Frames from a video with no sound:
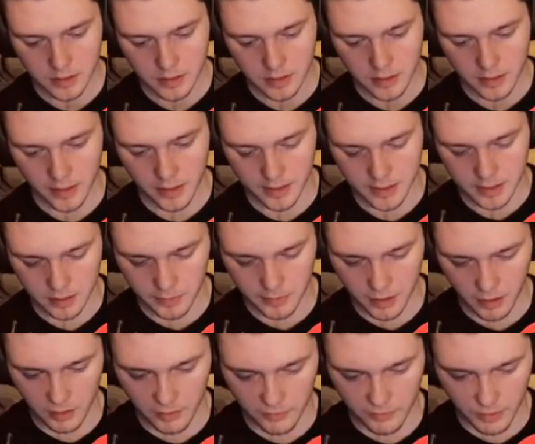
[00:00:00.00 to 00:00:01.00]
And it's going to be
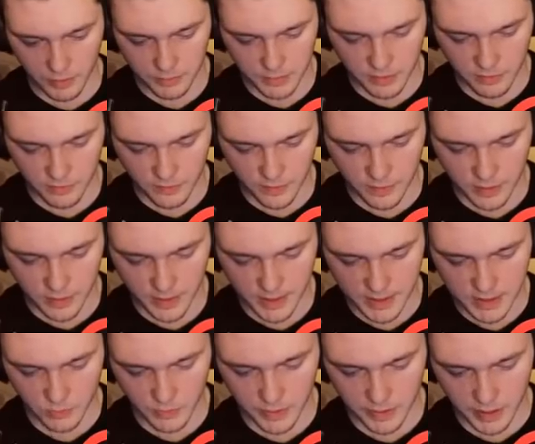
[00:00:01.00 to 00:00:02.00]
hard for him to defend it. That's
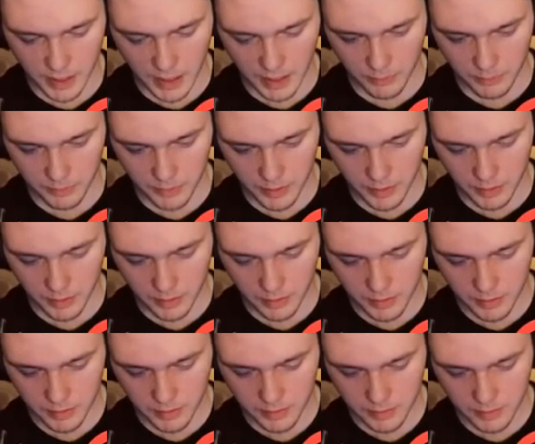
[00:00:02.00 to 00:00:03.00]
a weird goblin barrel.
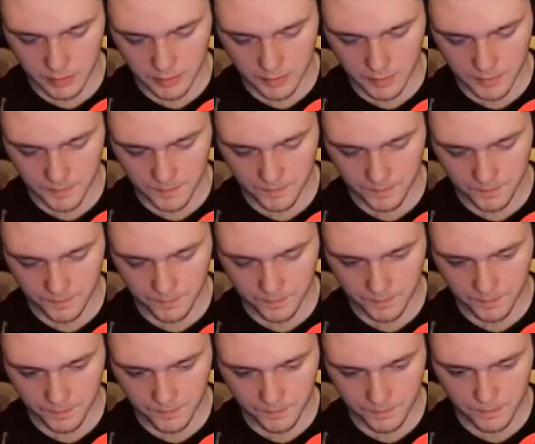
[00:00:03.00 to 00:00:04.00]

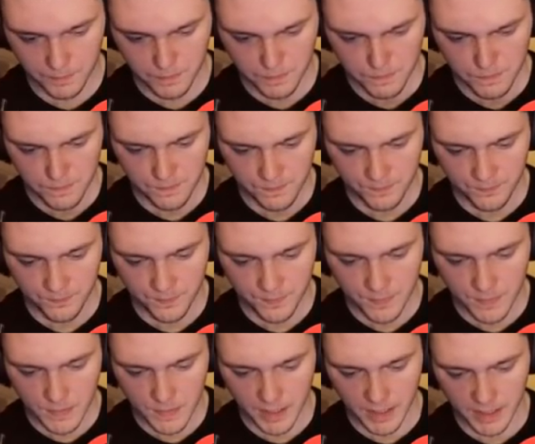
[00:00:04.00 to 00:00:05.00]

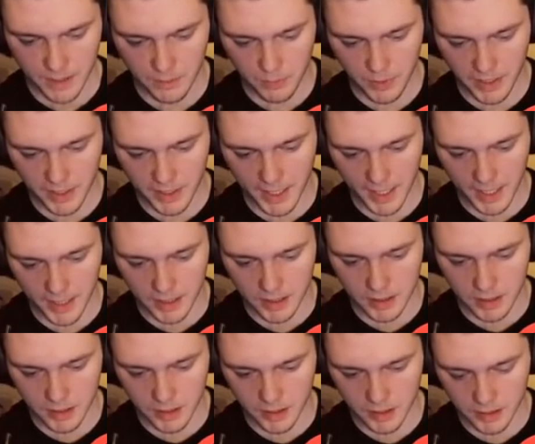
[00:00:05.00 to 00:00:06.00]
He had to play a knight
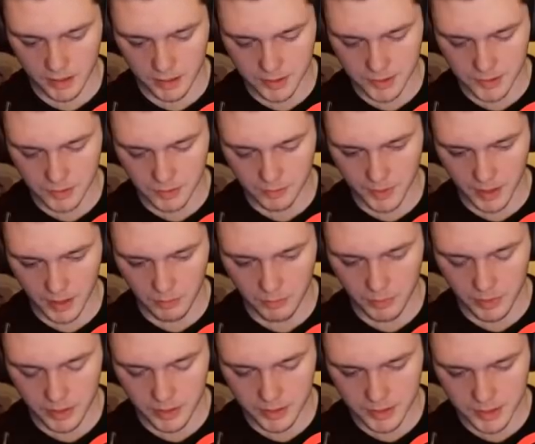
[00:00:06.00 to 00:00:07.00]
into a Mega
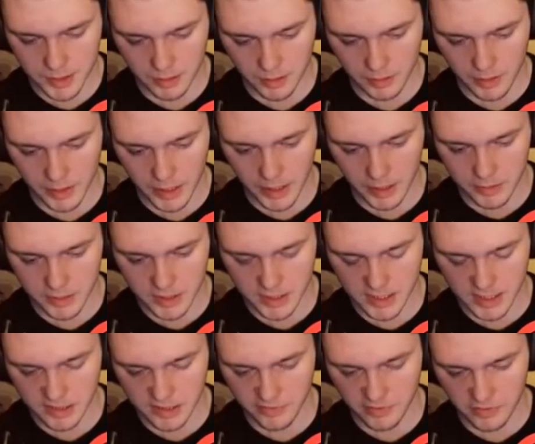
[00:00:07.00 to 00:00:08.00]
Minion, so it was a
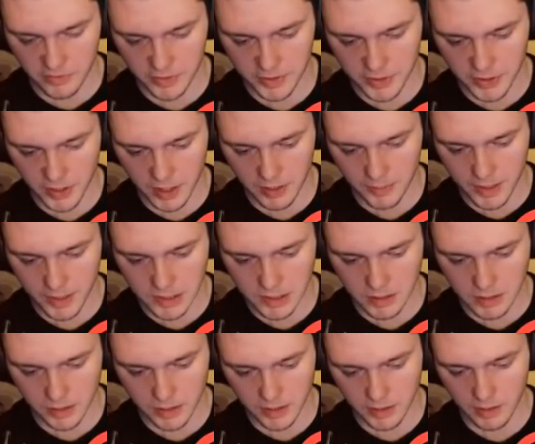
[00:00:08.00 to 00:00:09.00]
6-for-3 trade
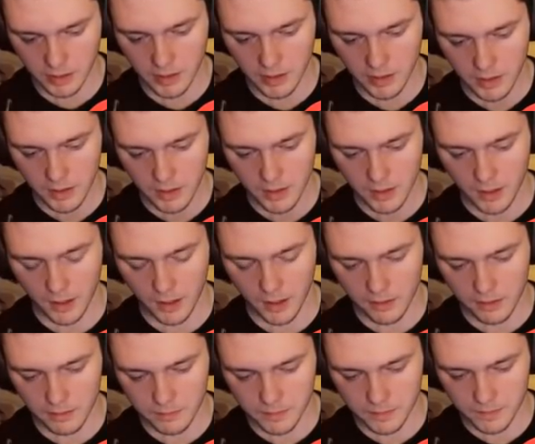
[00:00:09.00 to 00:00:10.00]
basically.
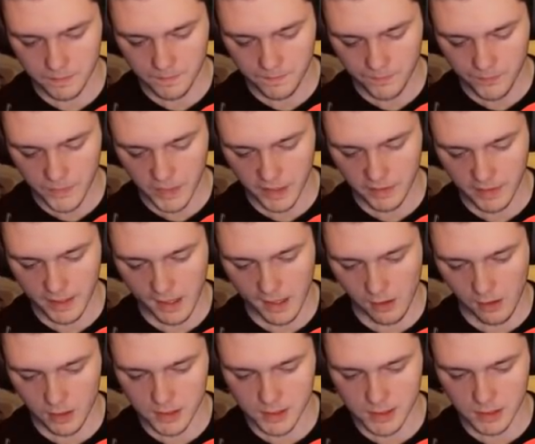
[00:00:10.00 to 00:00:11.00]
And then
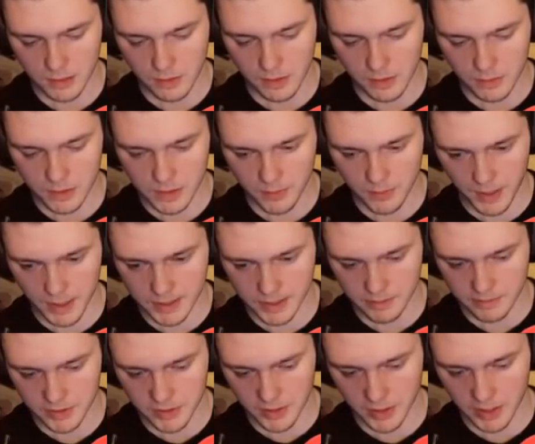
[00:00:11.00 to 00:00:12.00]
also it was a positive
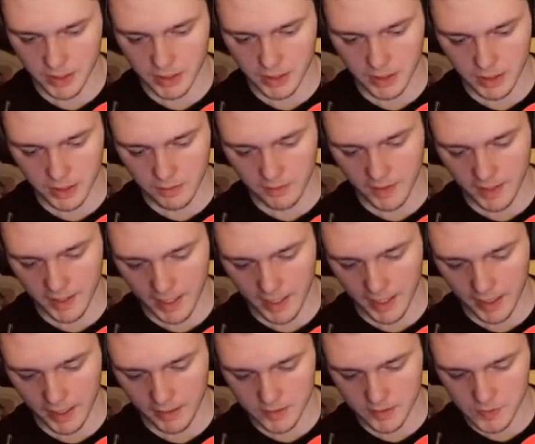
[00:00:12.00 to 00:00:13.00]
trade in
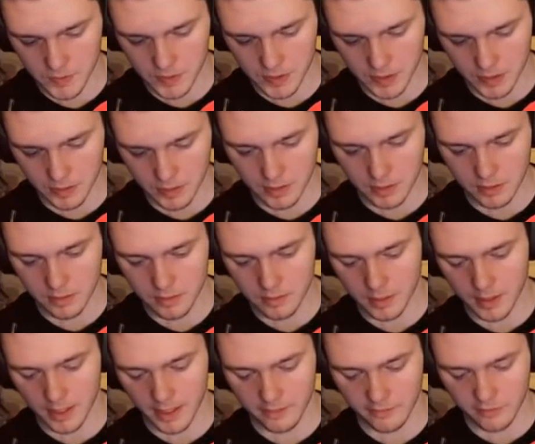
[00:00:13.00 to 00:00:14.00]
that this was a
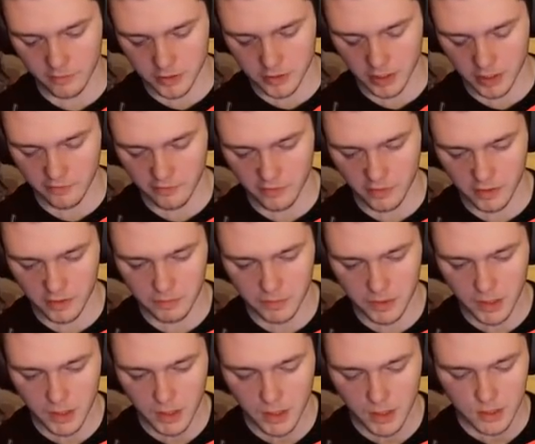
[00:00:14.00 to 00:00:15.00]
-1 trade for him.
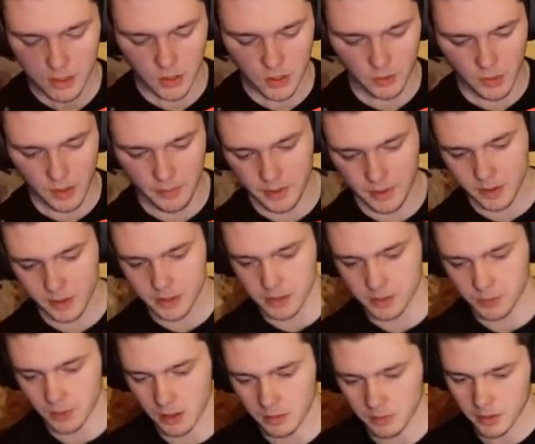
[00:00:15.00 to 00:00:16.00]
So I'm up in elixir
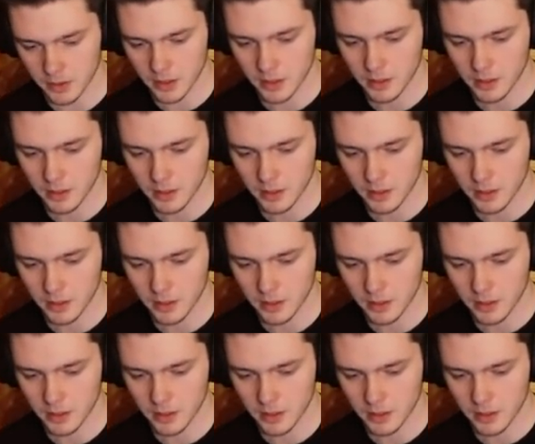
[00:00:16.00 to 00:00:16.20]
probably.